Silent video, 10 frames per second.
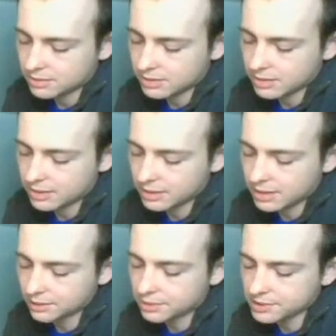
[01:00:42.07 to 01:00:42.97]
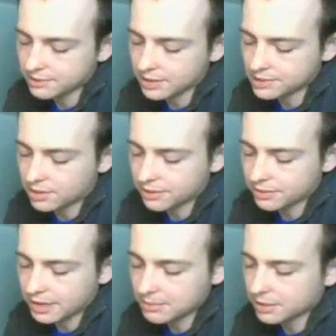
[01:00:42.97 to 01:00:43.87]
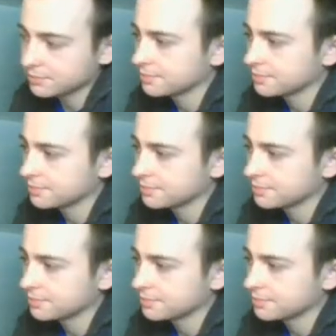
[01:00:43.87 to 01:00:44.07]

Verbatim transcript: and Lucas have not started their game yet.